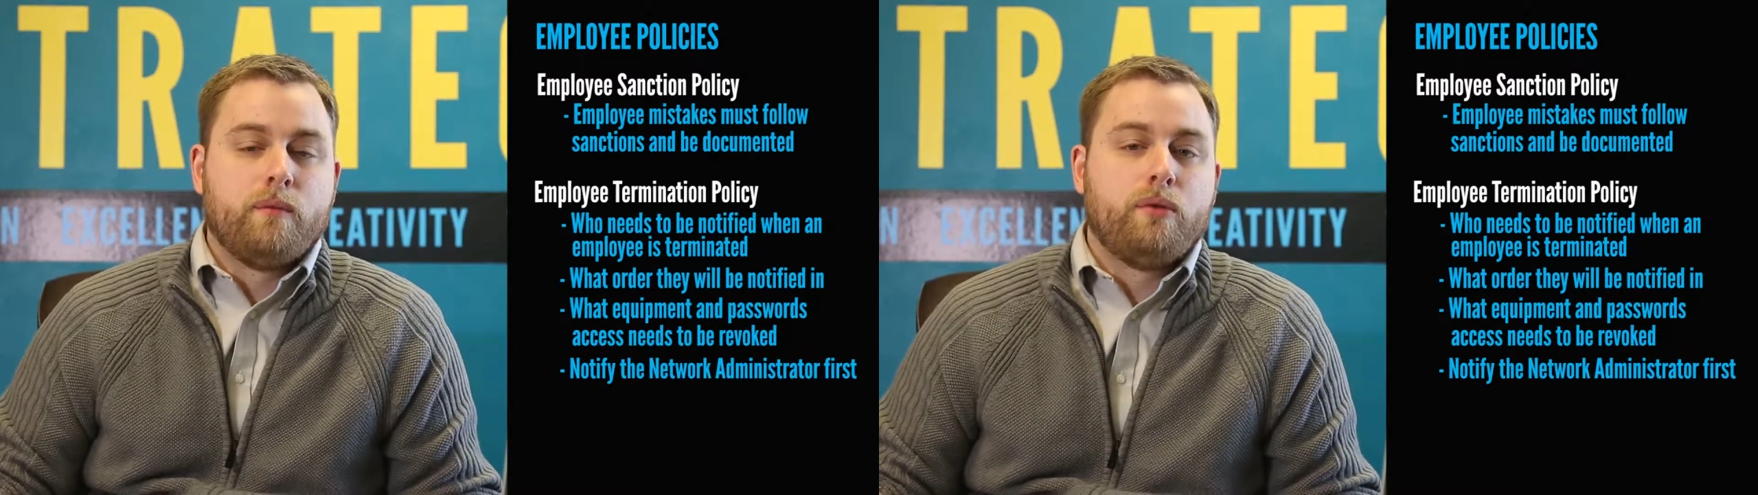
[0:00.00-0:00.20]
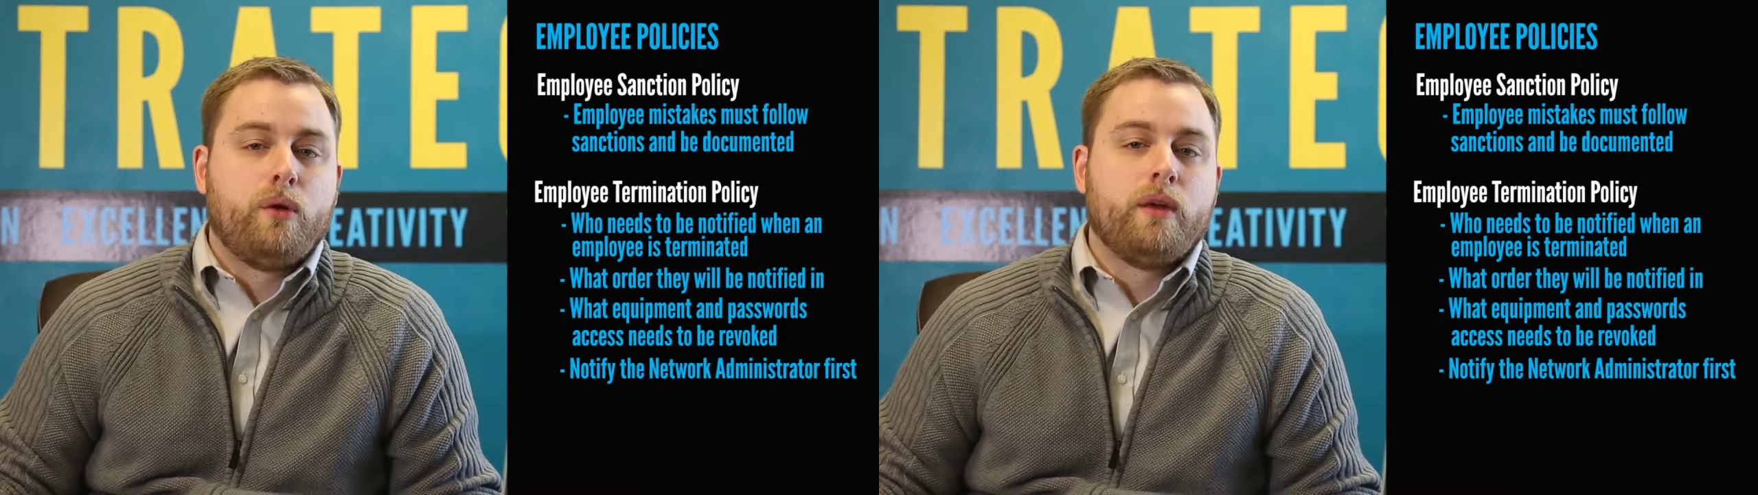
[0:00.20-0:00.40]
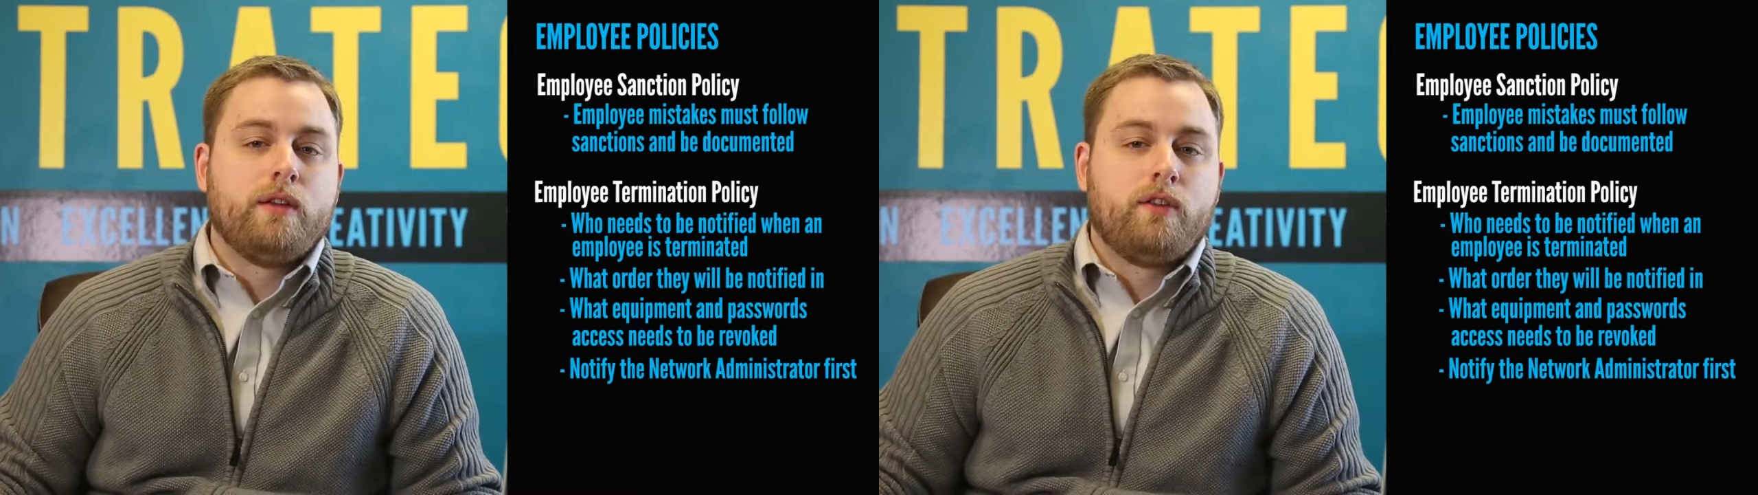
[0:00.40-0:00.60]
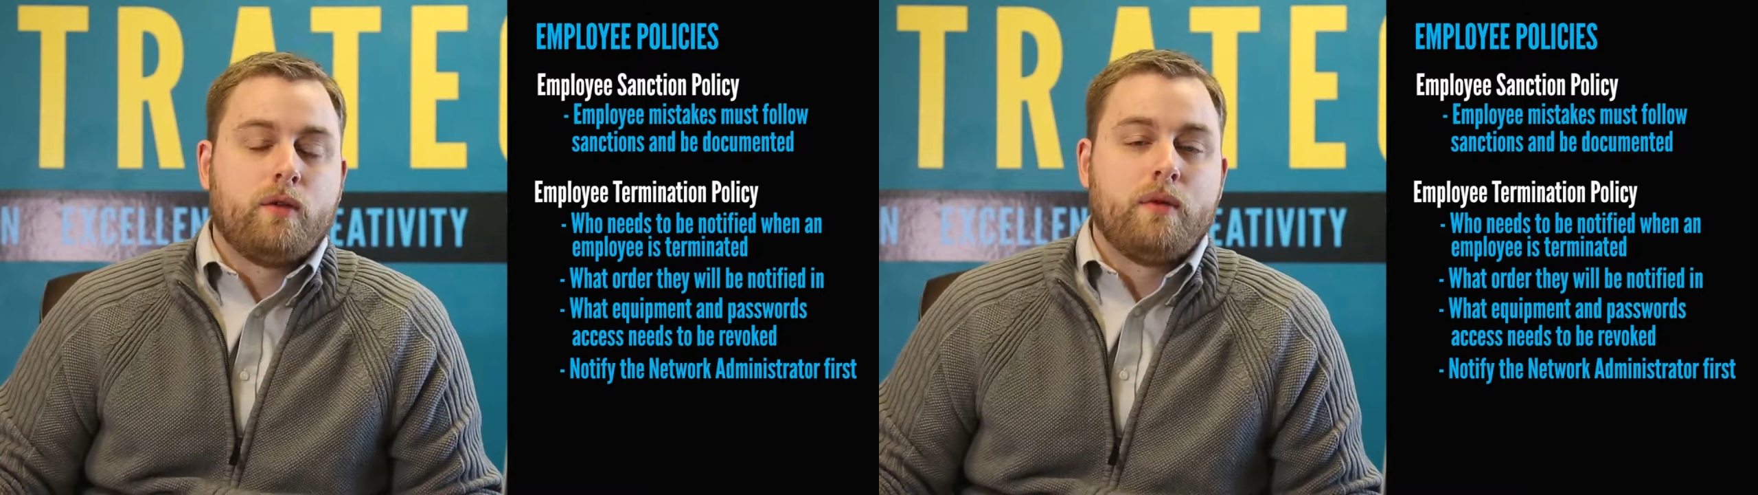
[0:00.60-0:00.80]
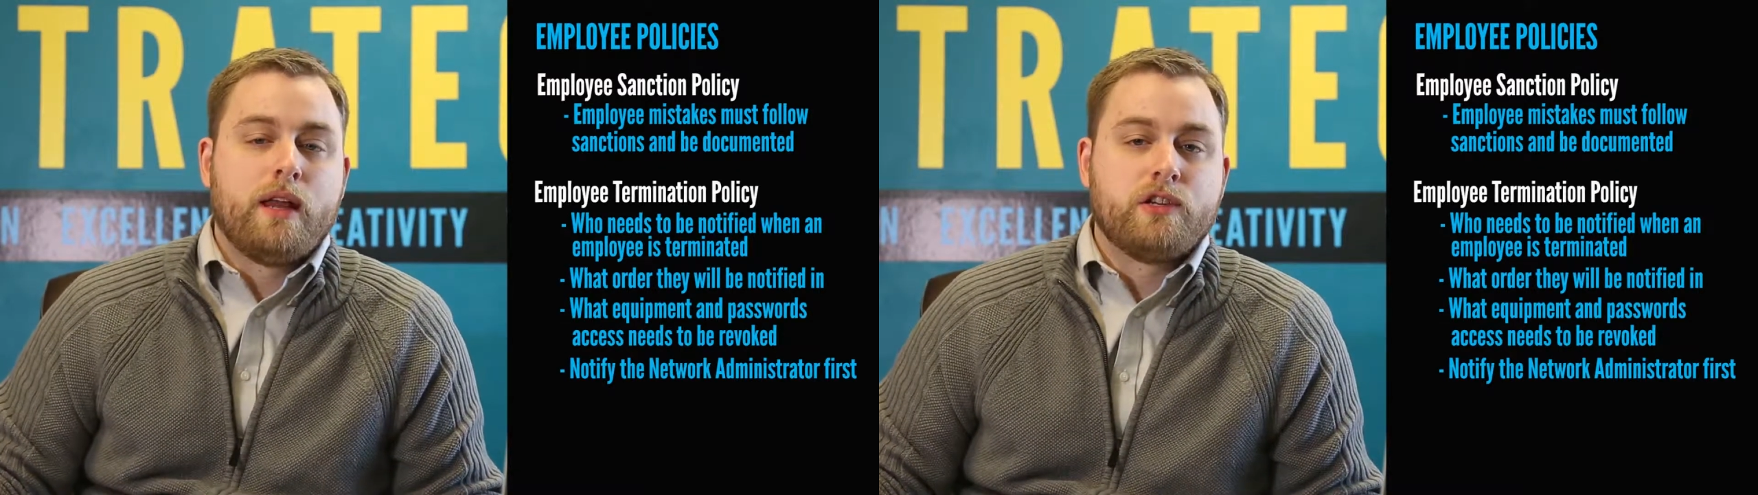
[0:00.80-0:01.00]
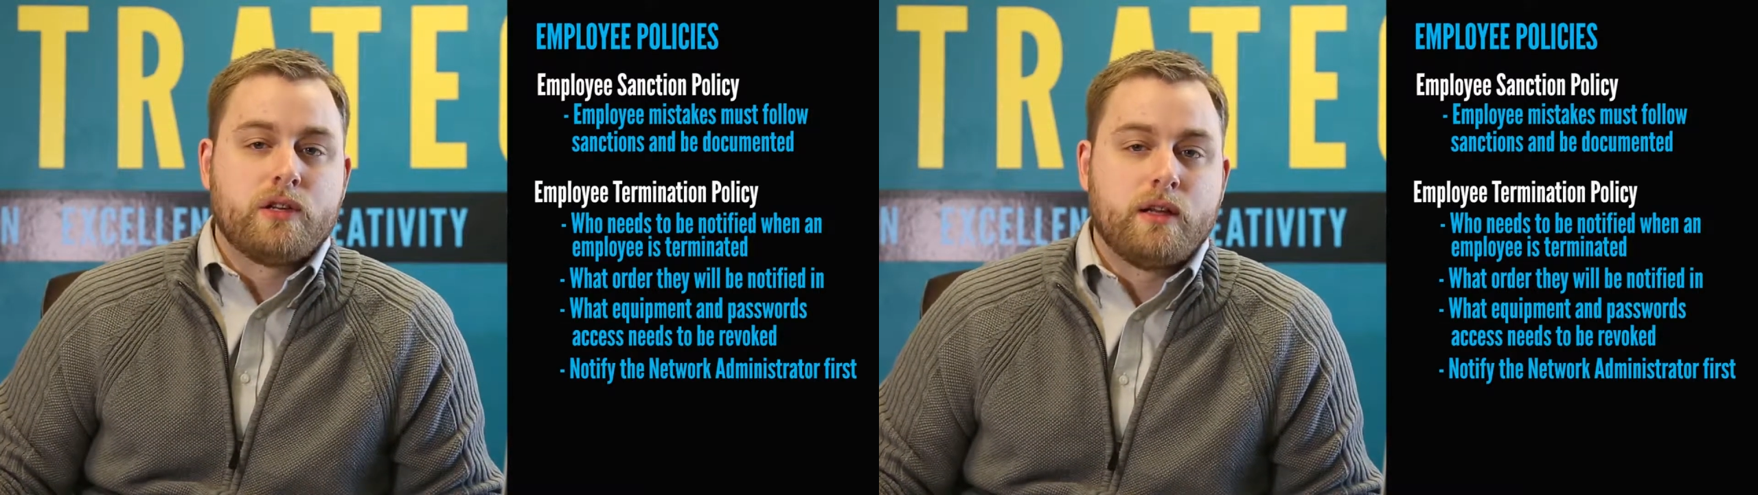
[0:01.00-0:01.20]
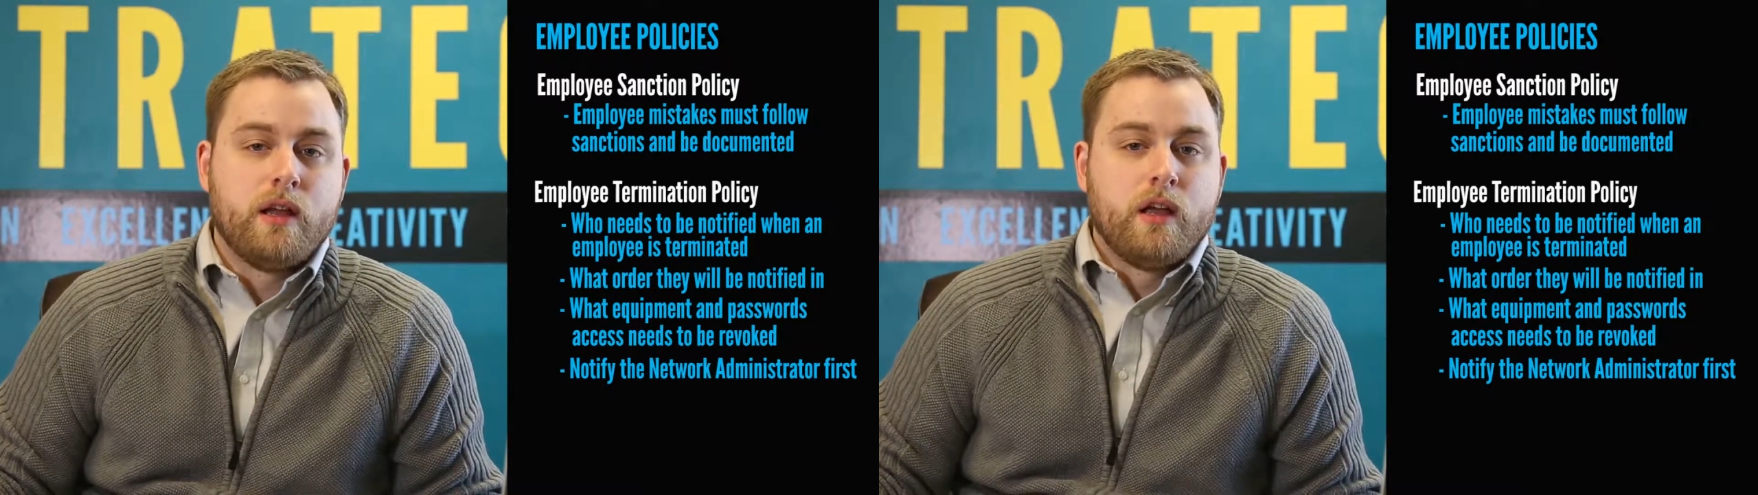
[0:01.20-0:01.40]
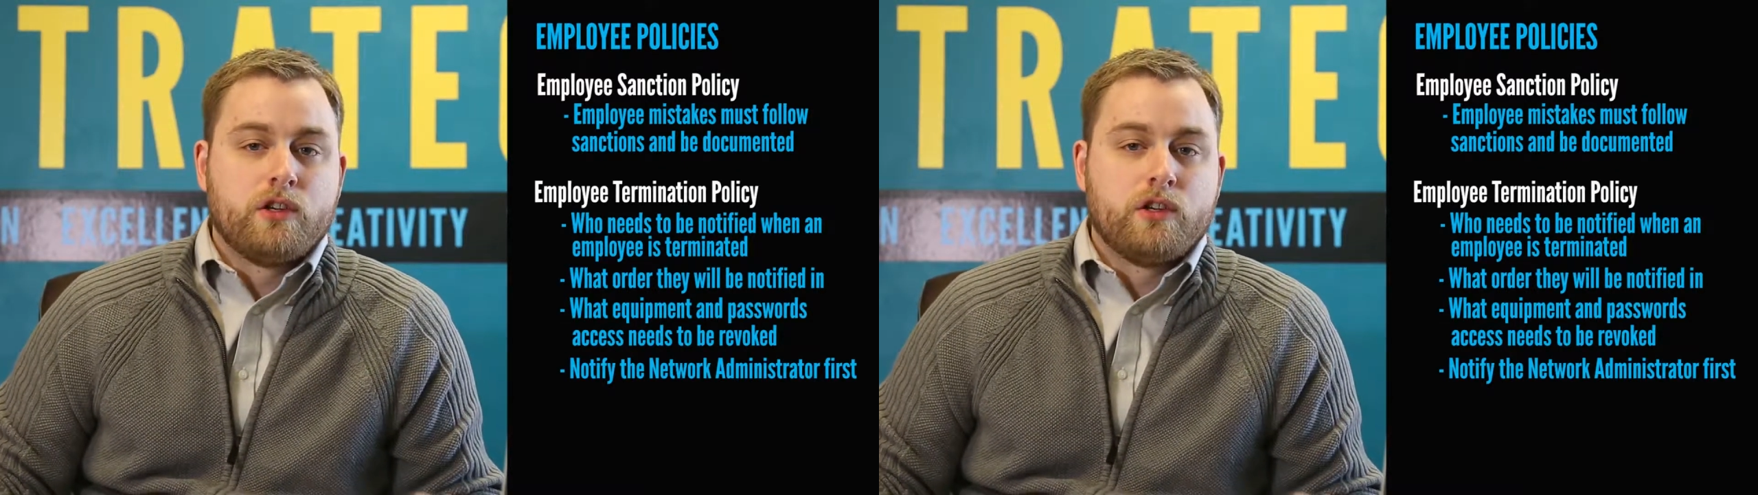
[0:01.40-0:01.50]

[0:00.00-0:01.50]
employee termination